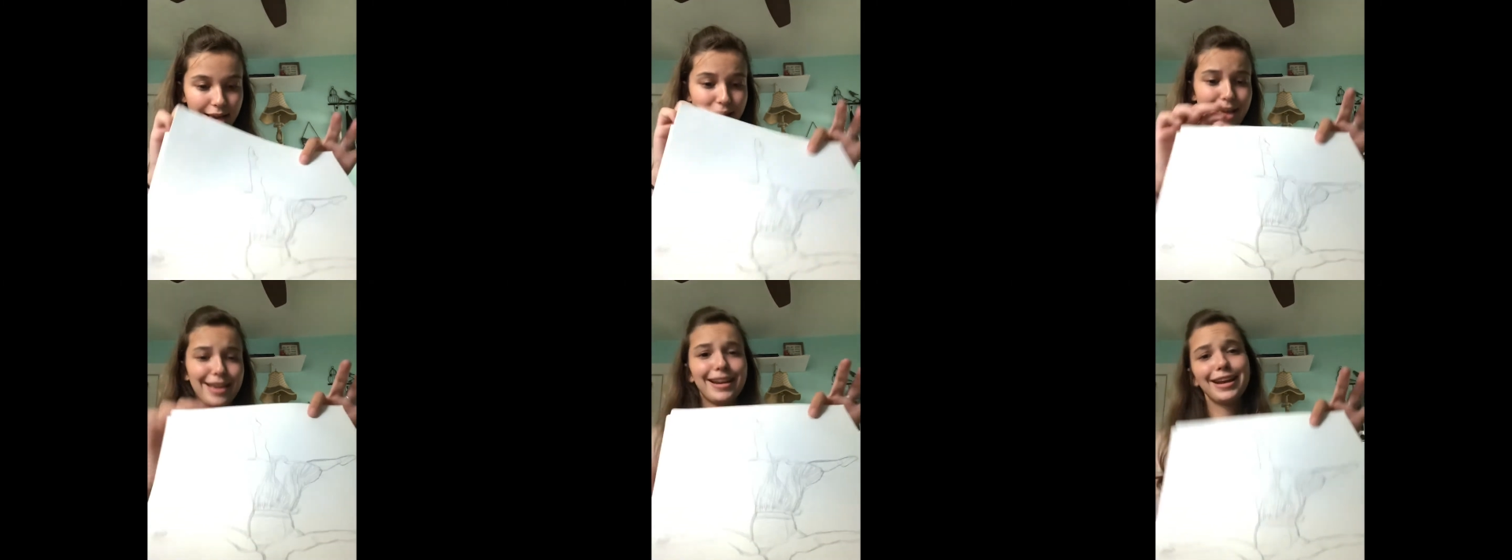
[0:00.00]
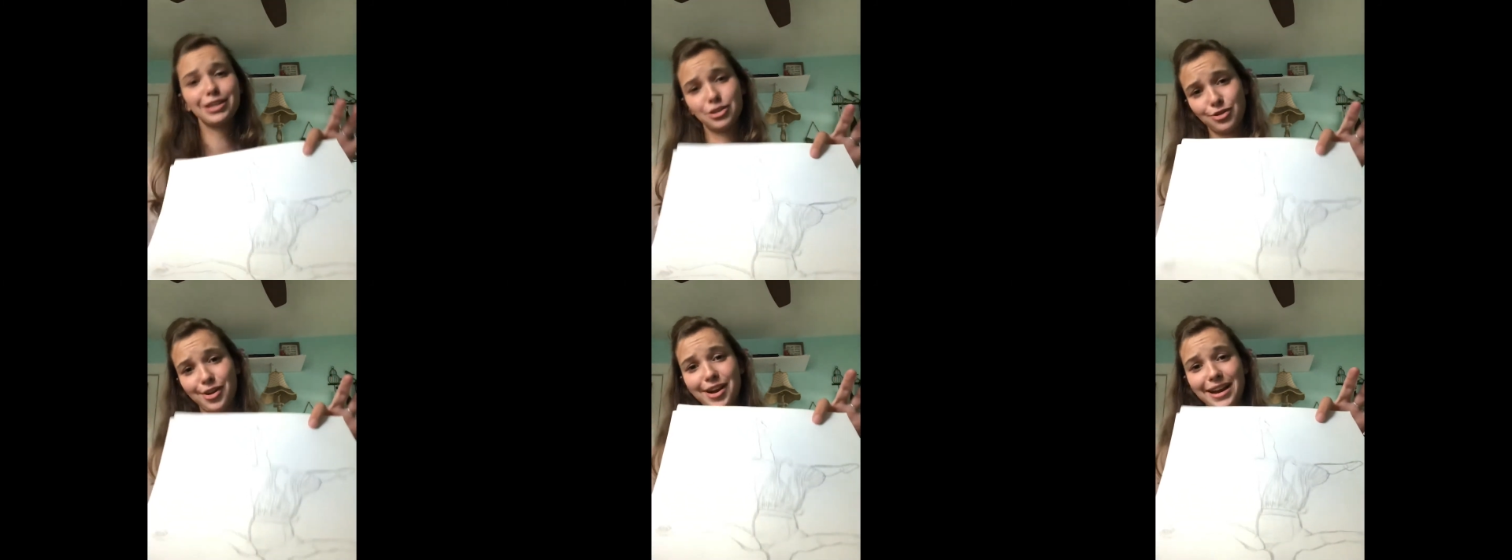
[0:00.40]
and I
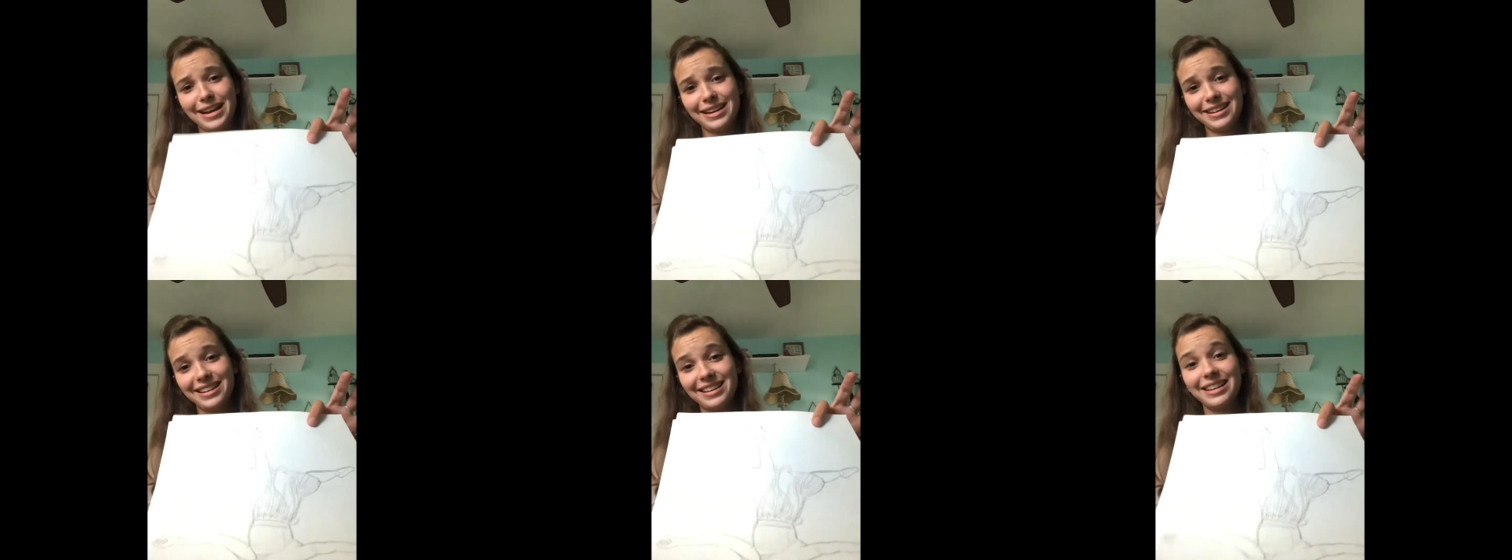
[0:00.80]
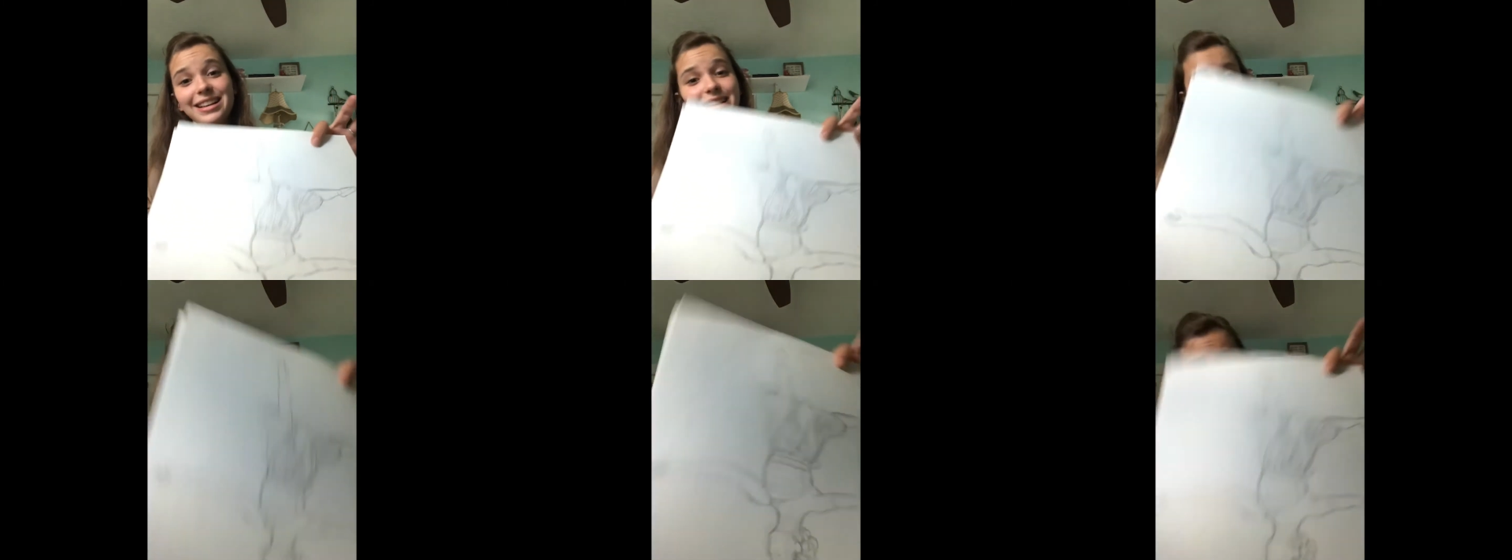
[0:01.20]
tried
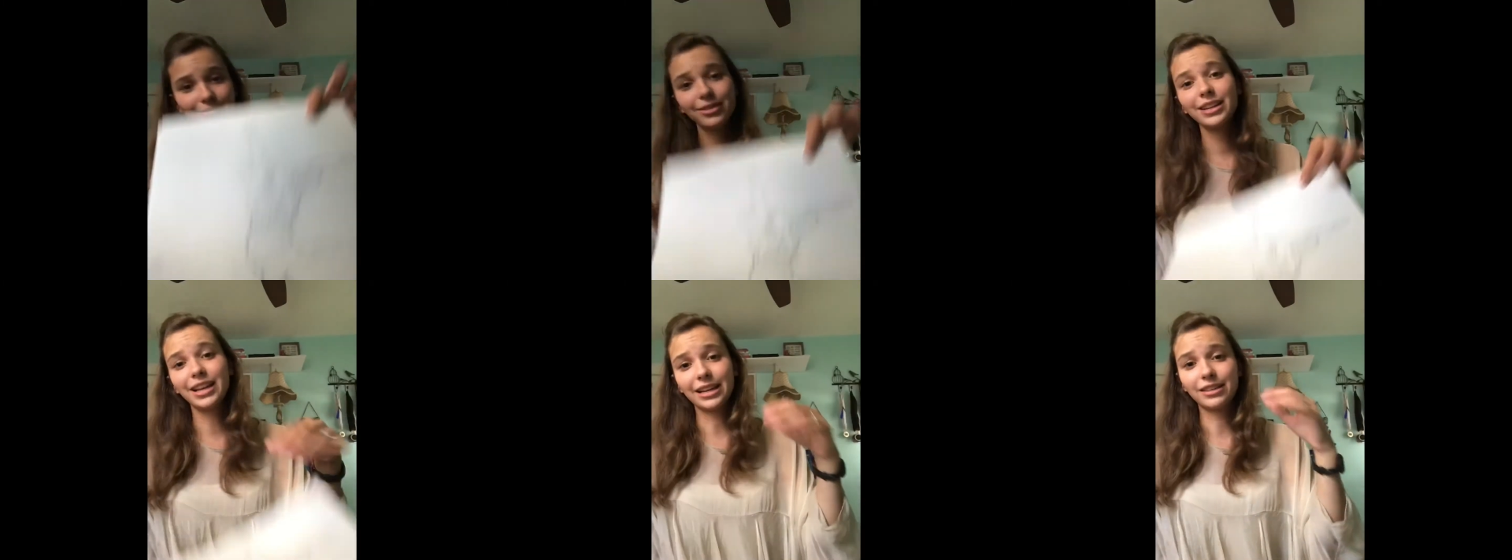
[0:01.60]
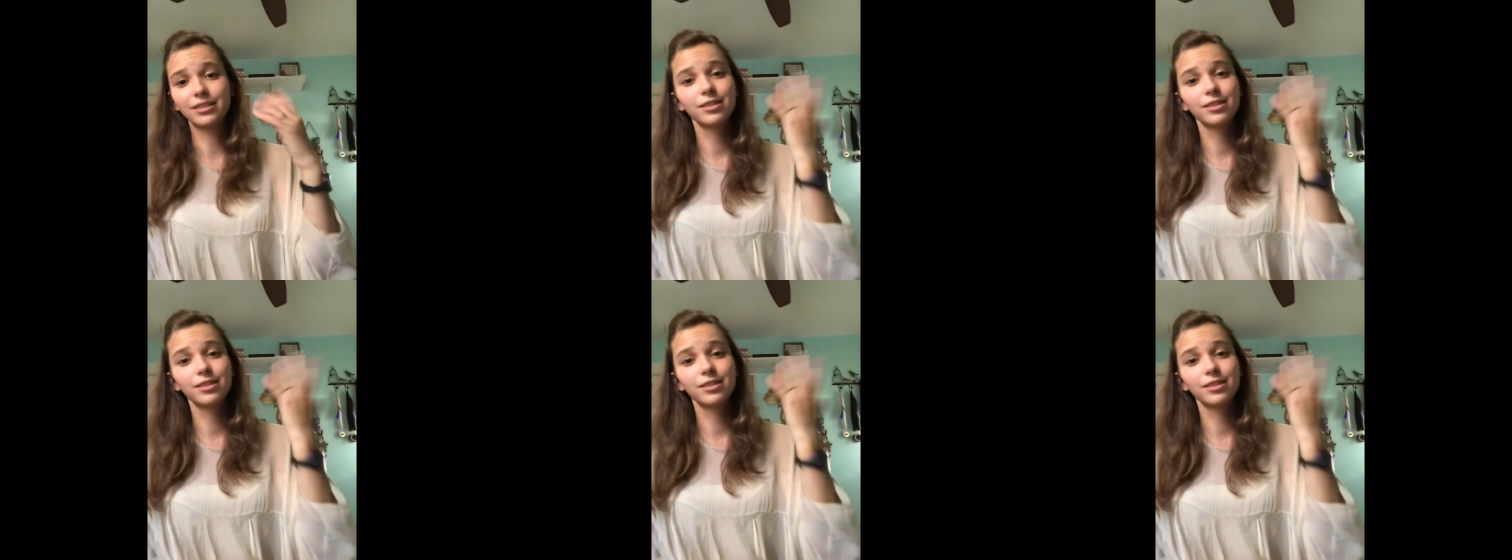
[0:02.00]
like